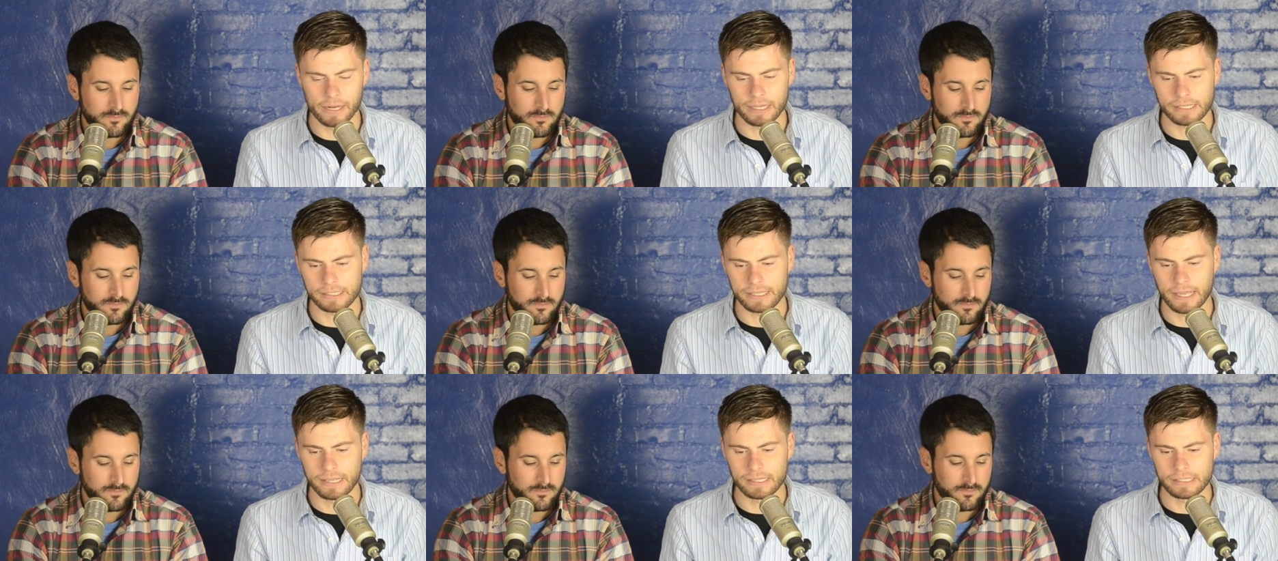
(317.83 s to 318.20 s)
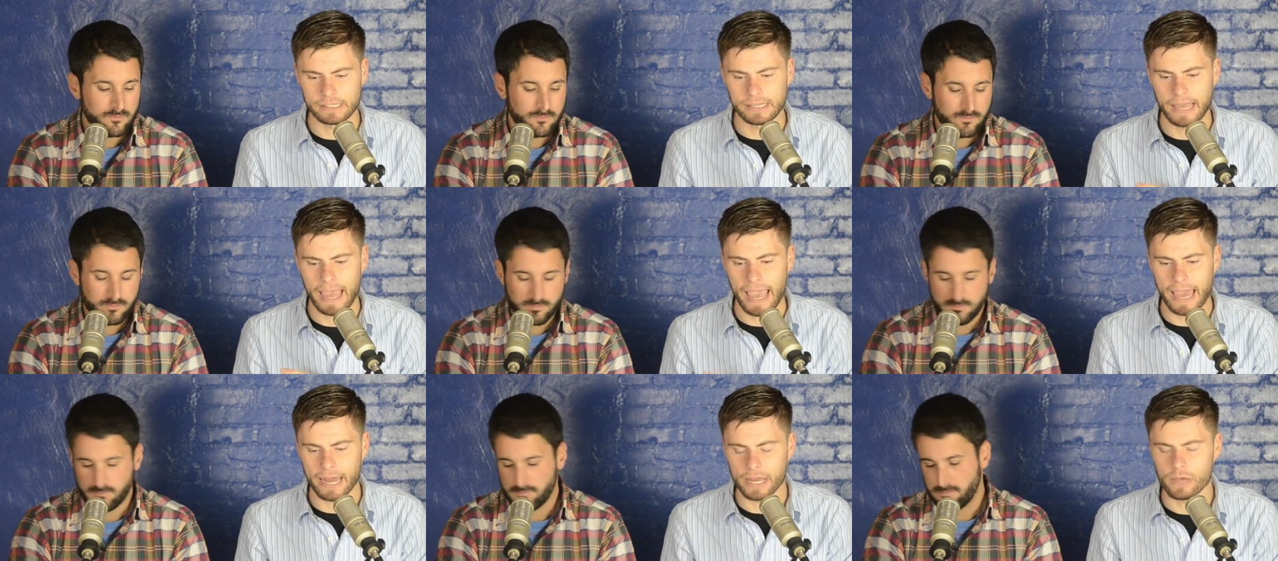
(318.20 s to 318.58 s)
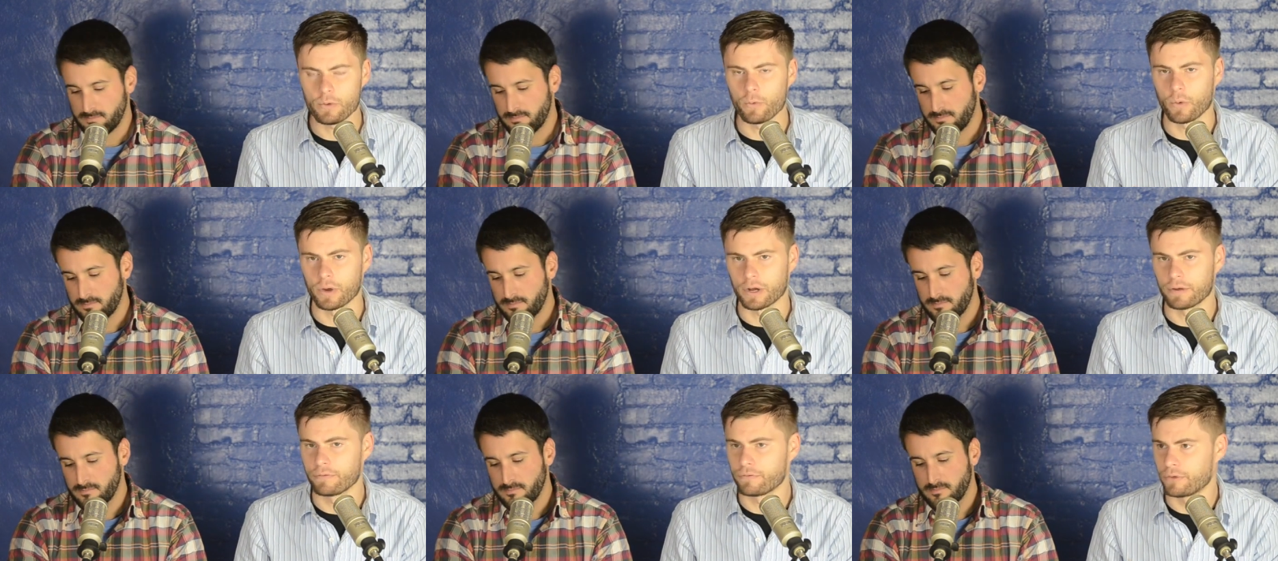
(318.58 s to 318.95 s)
Speaker 1: It extends to
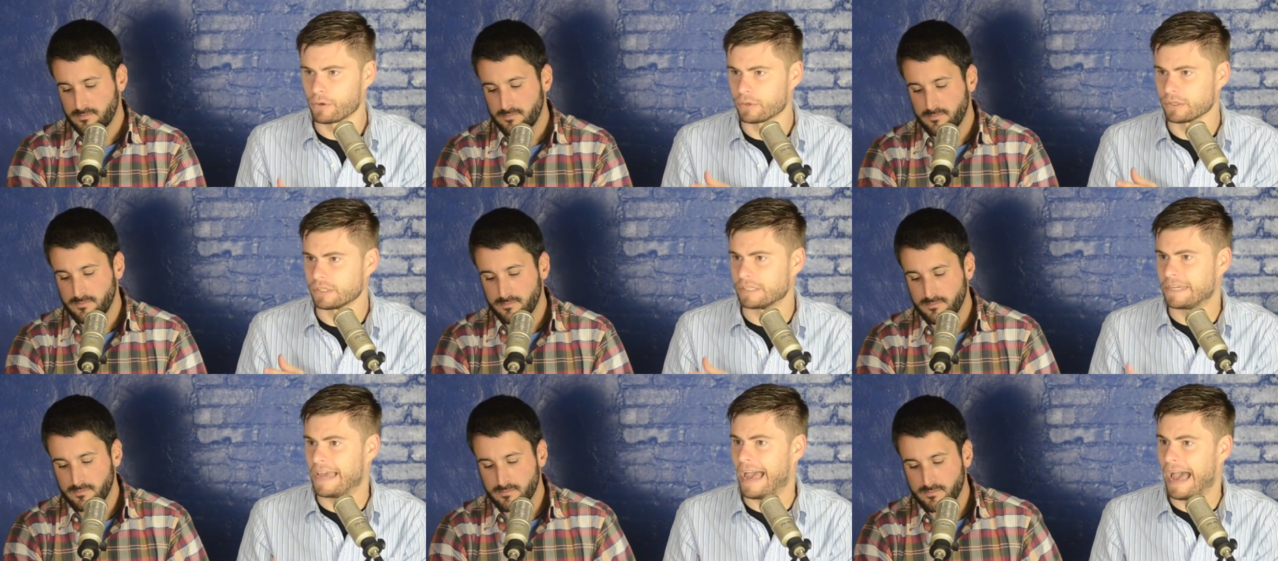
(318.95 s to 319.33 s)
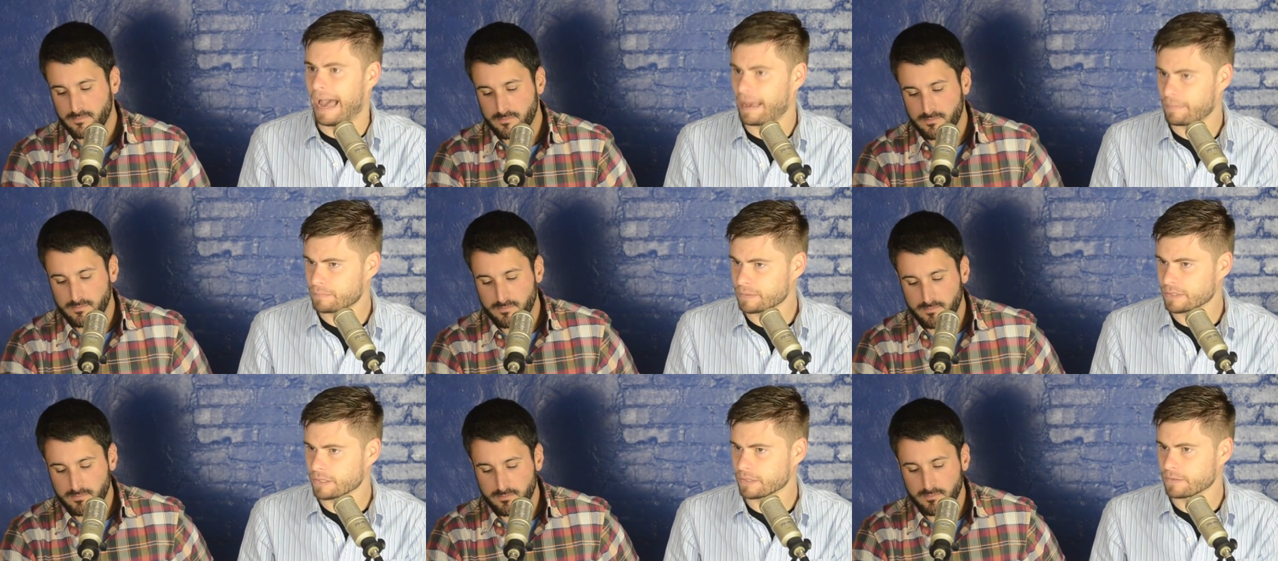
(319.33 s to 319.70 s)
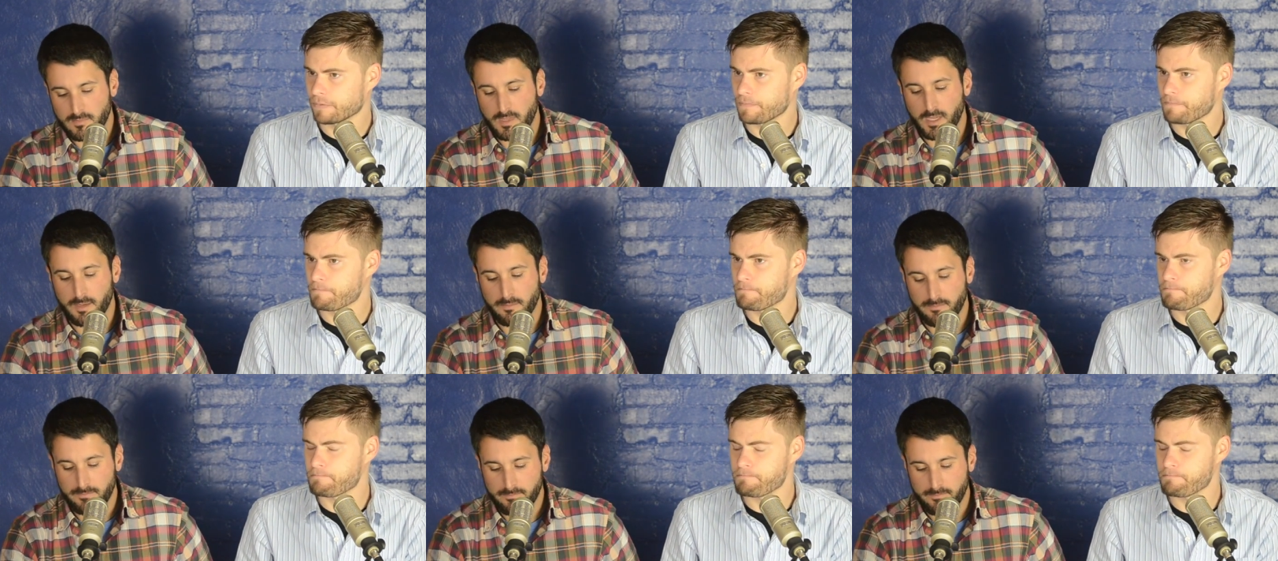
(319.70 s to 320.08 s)
any one of those
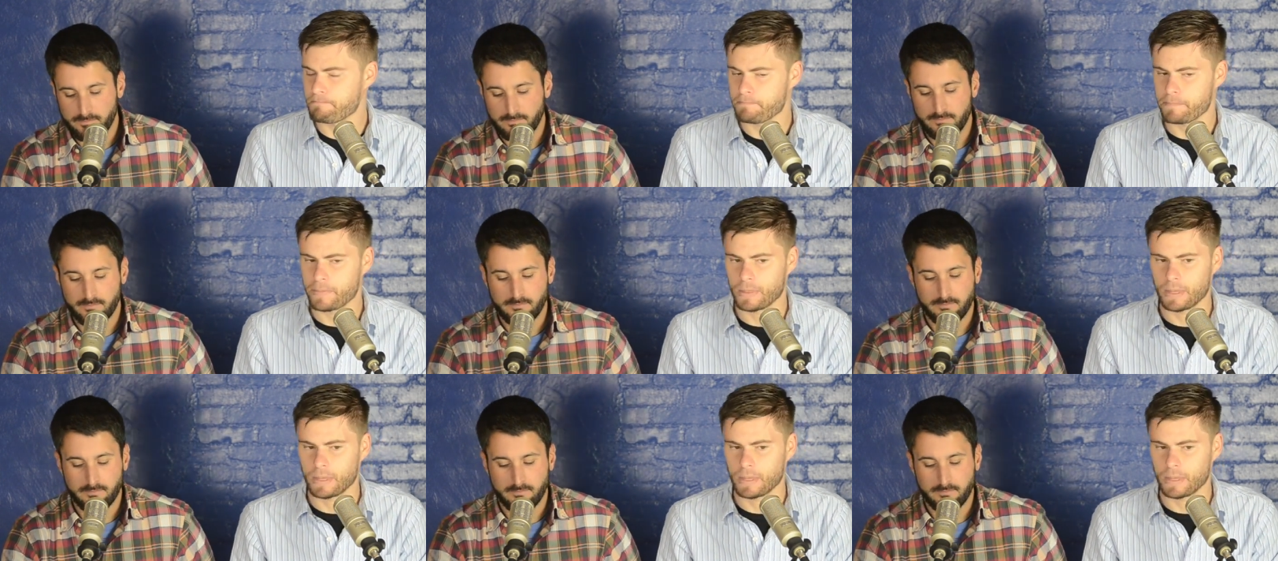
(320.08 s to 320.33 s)
tabs. Yep.